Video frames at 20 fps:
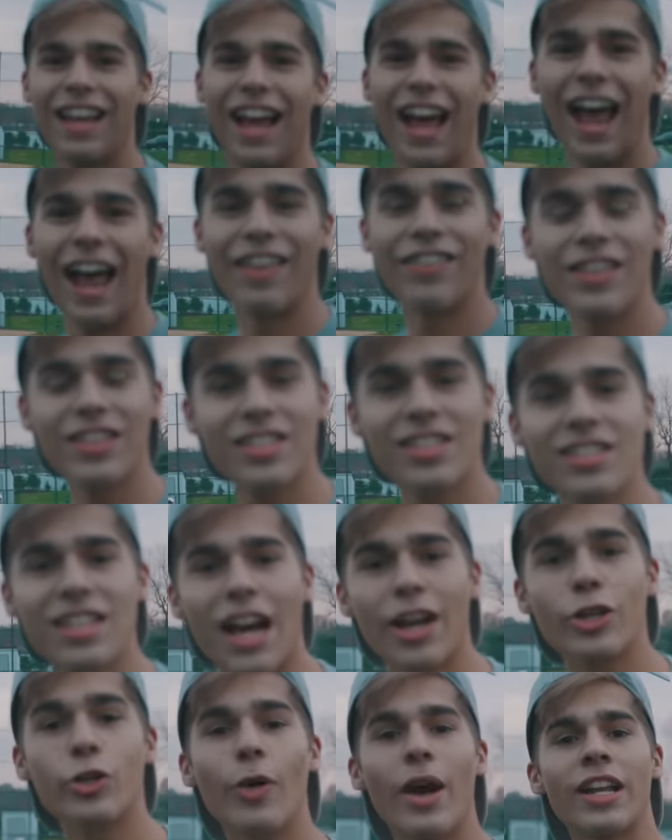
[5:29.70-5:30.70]
And this is
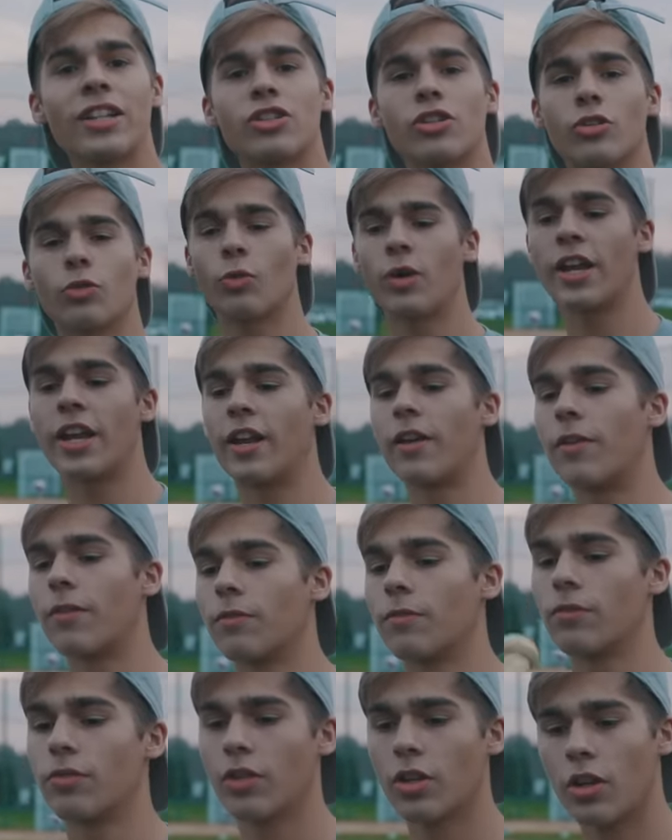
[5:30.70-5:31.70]
how you enter to win.
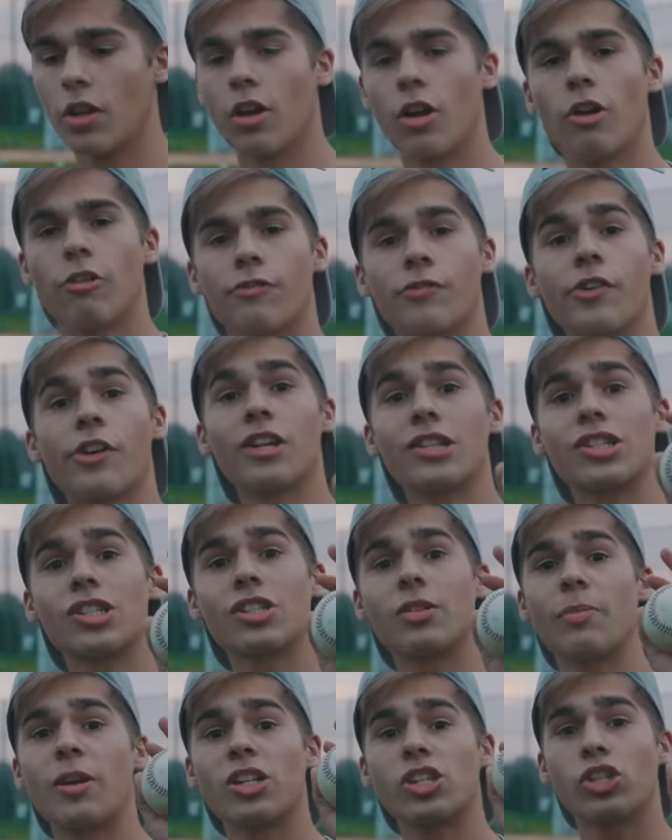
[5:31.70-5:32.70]

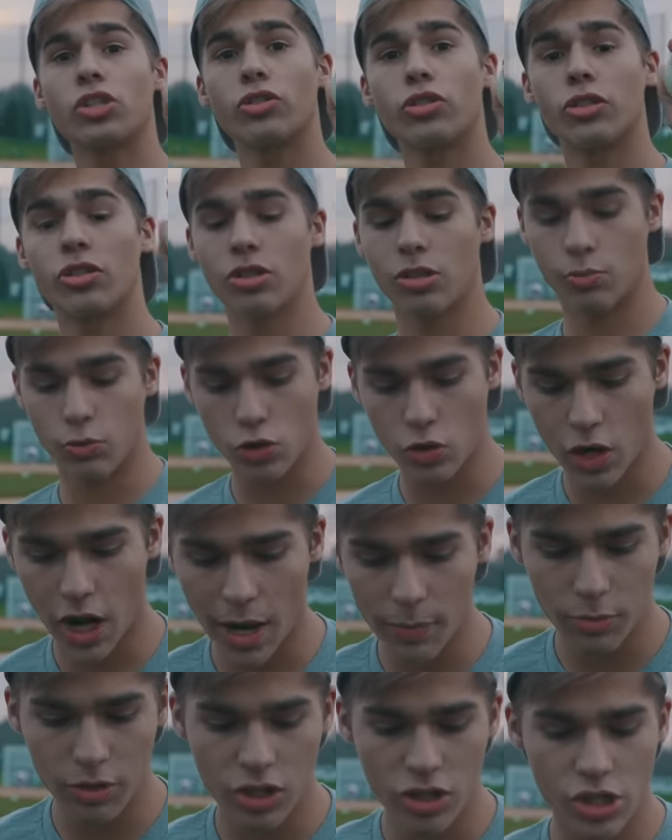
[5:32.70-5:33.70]
First, make sure you
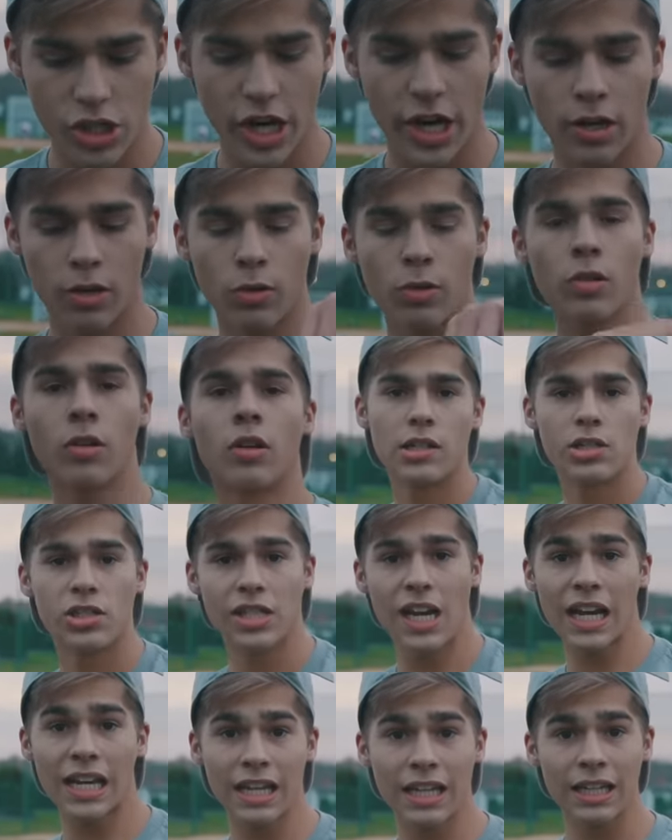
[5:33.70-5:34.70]
subscribe to the channel.
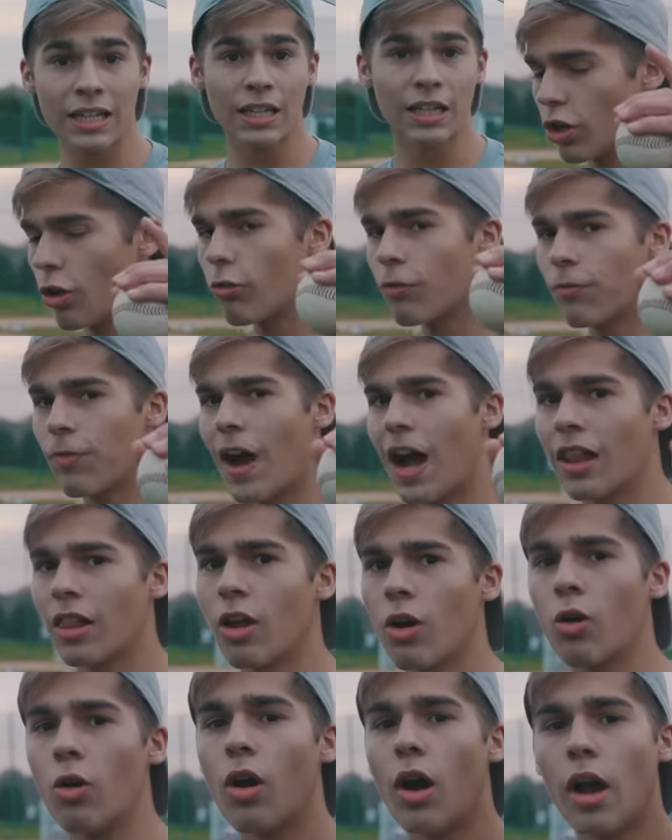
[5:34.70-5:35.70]
Second, go
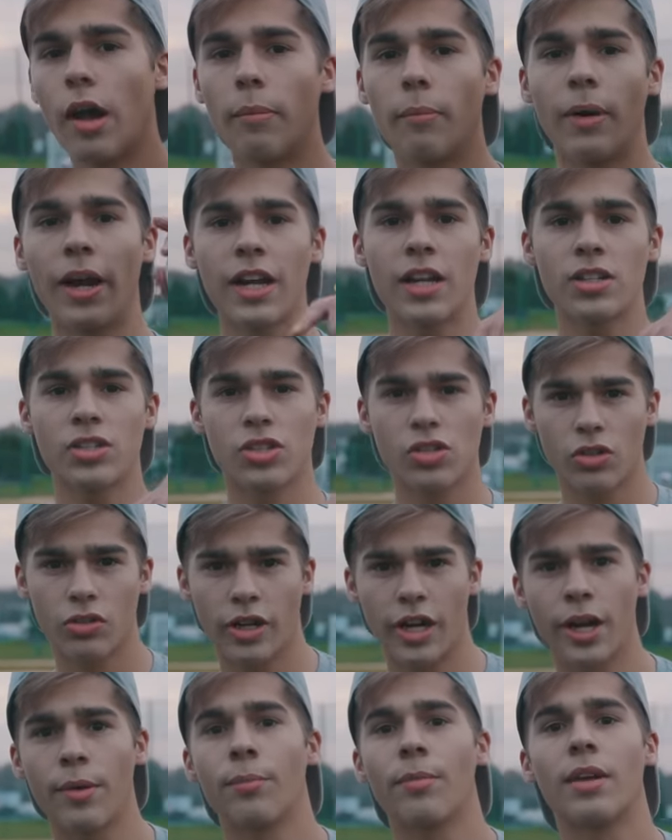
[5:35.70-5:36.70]
follow my
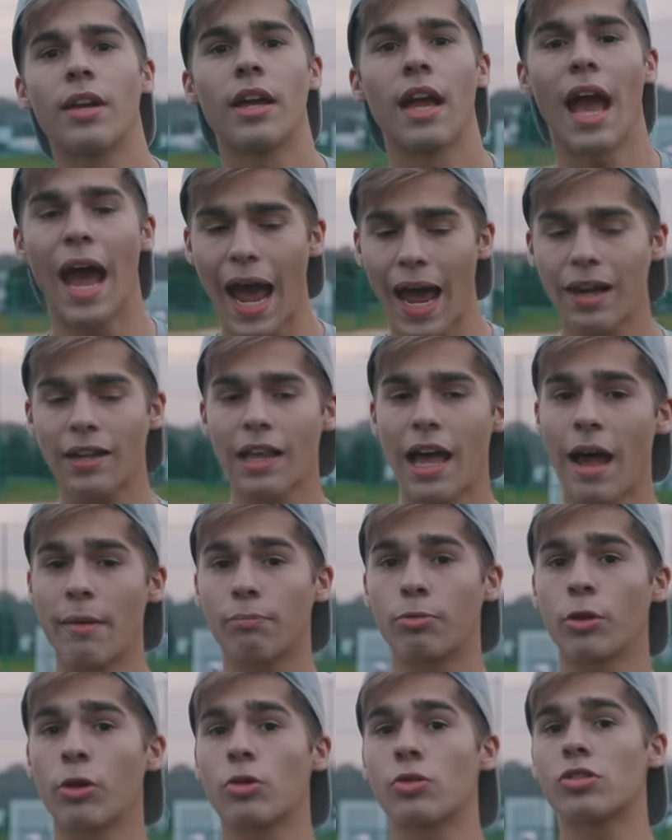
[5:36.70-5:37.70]
Instagram,
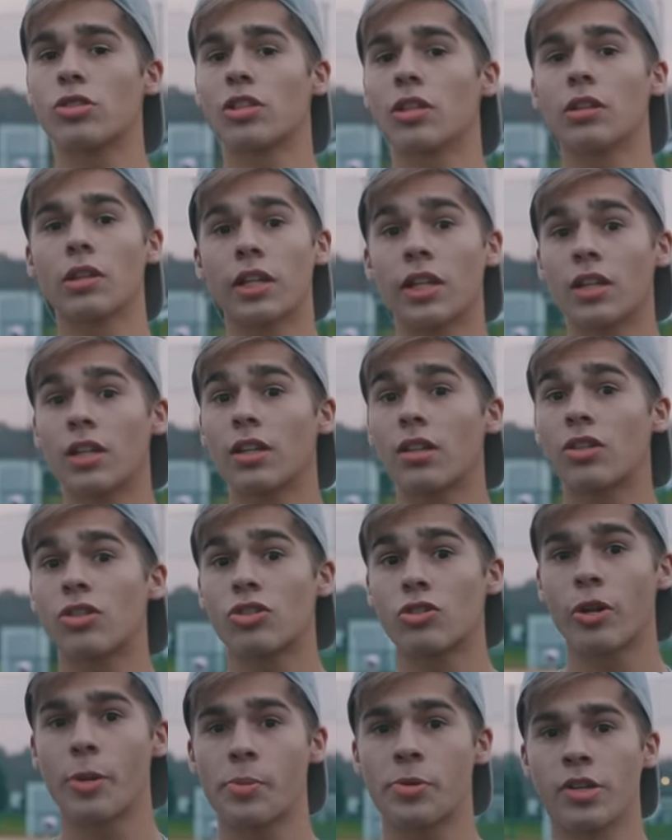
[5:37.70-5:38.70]
@LAPBROS, link in the
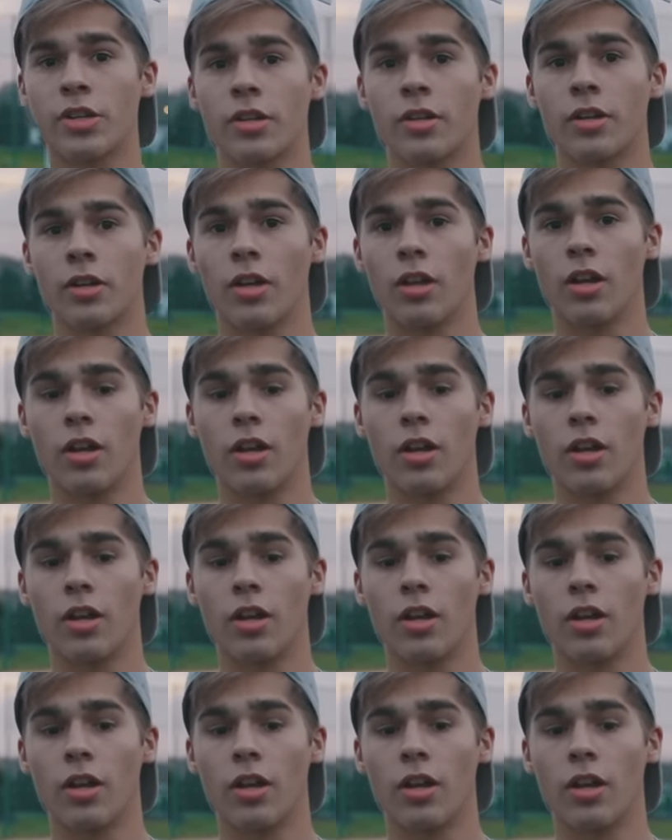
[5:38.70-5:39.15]
description.